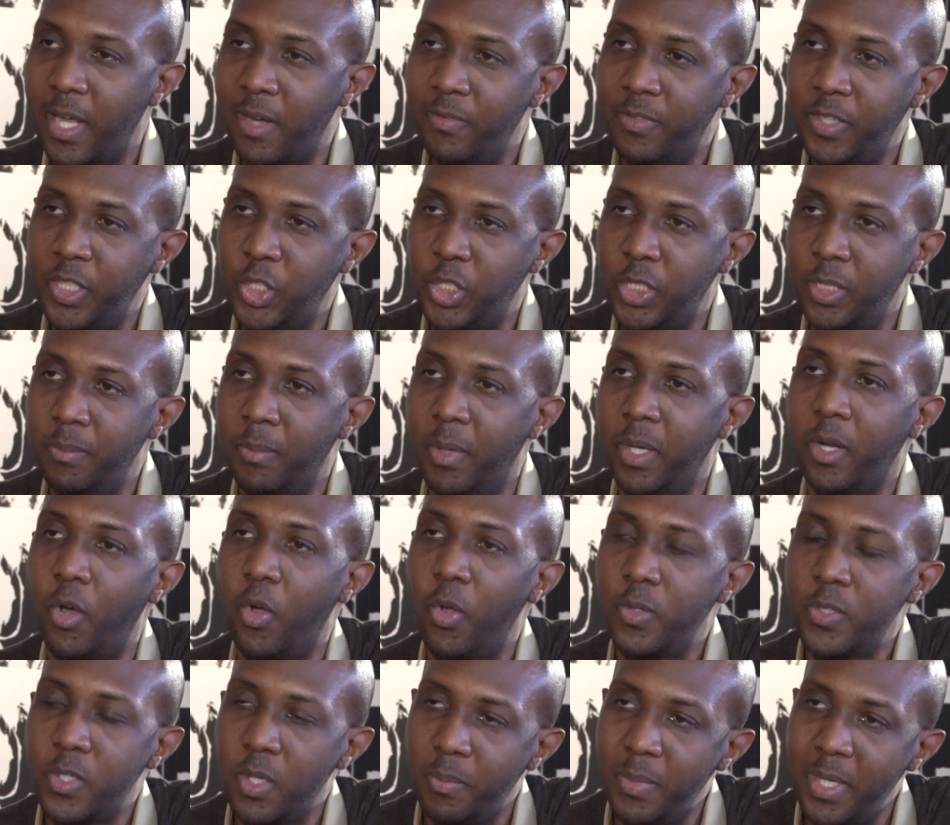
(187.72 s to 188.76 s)
that vision, but
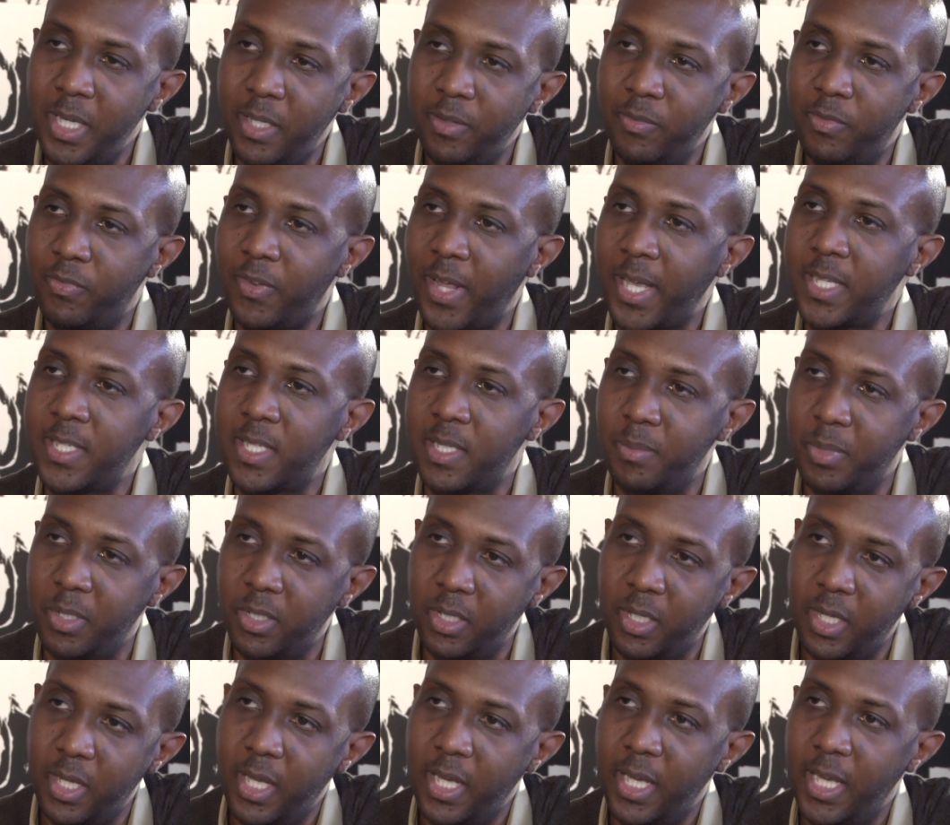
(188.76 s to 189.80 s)
also being
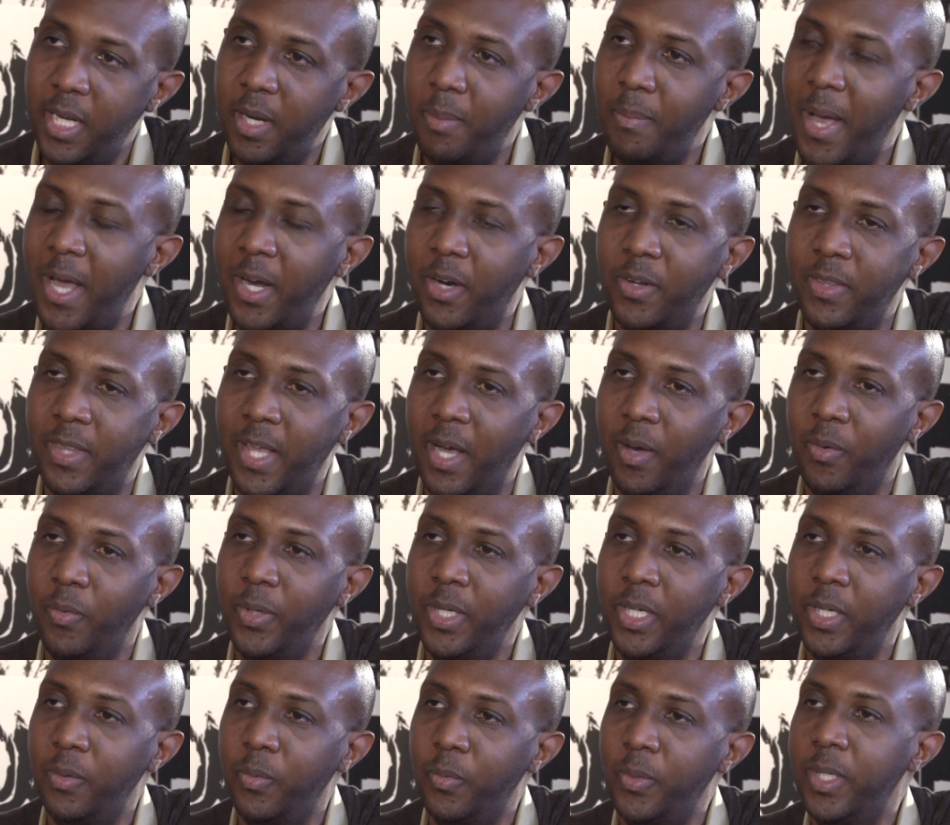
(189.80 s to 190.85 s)
flexible in a manner that
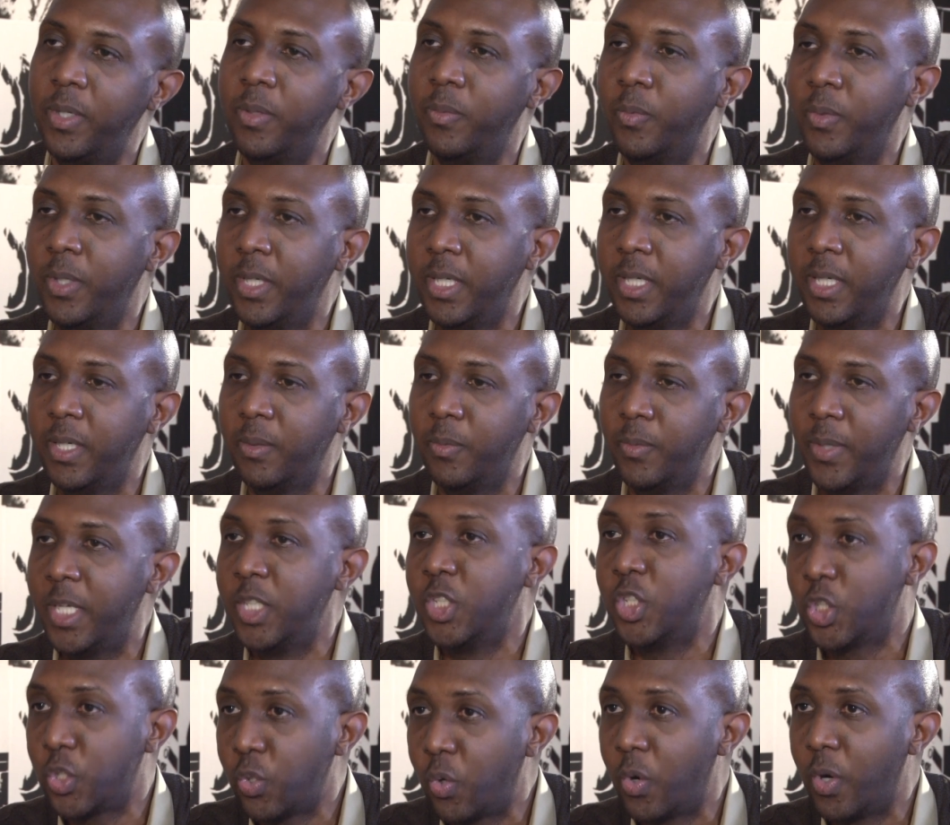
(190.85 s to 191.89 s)
we
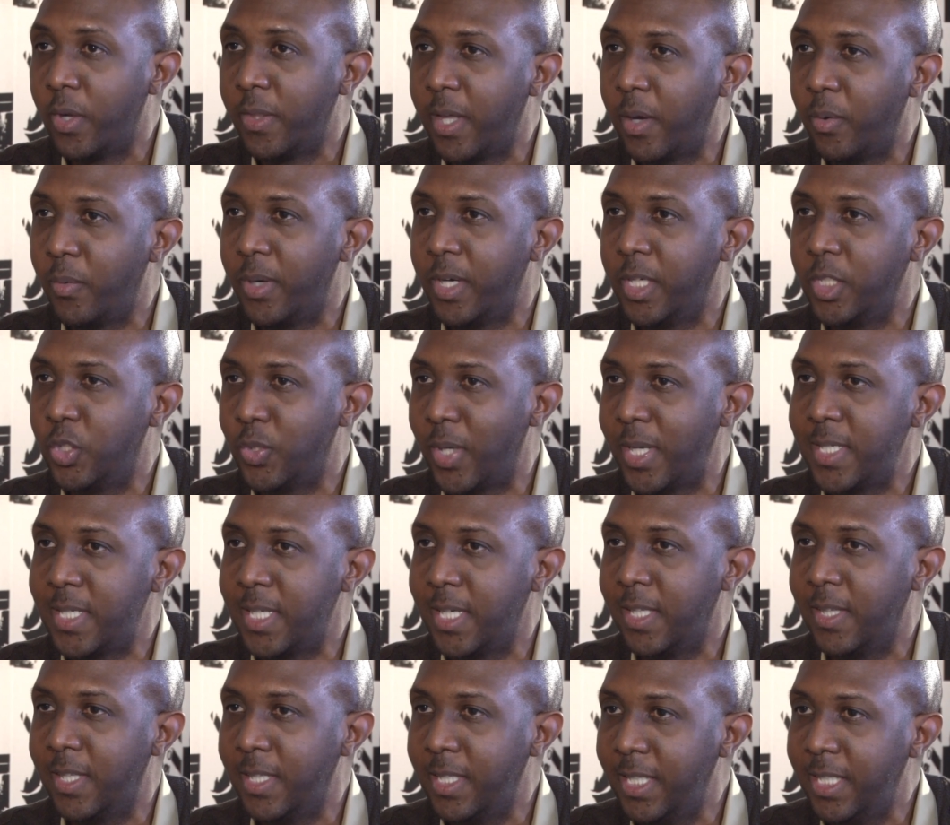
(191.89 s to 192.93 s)
ensure that we're
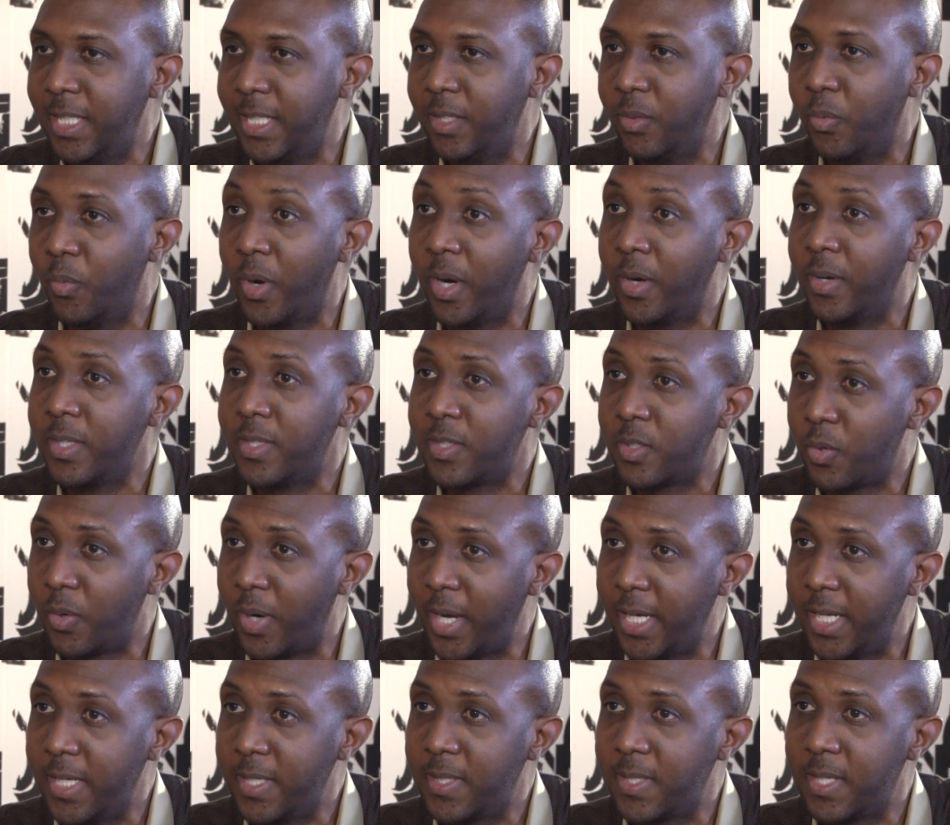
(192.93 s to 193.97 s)
addressing the need where it's
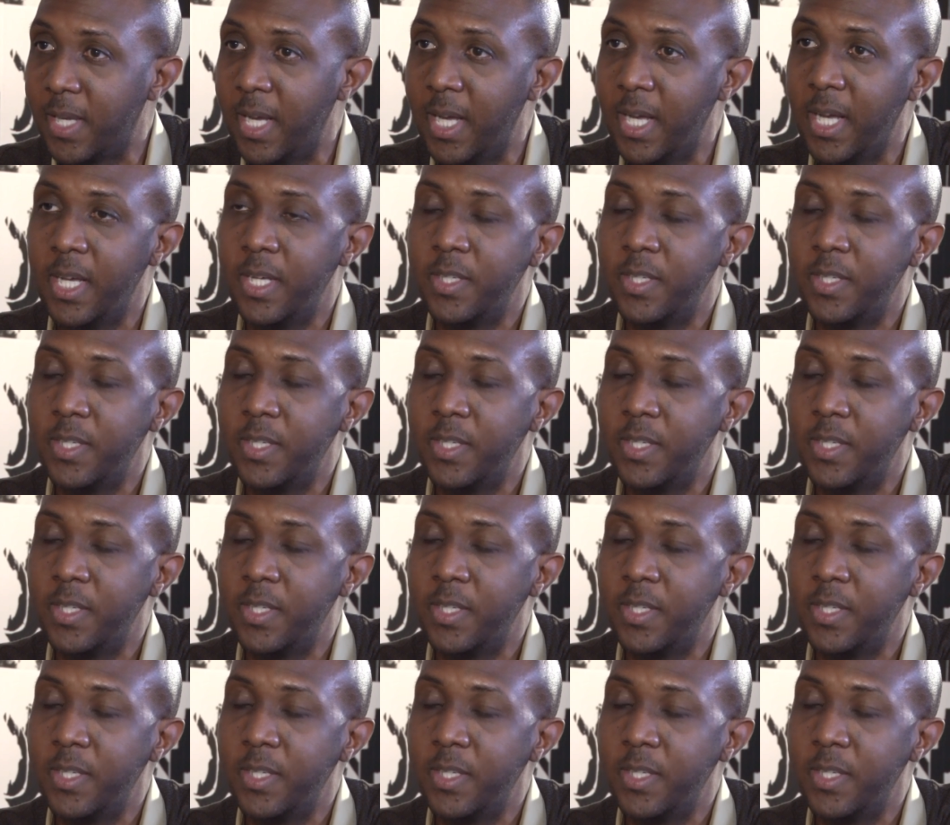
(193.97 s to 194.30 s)
greatest.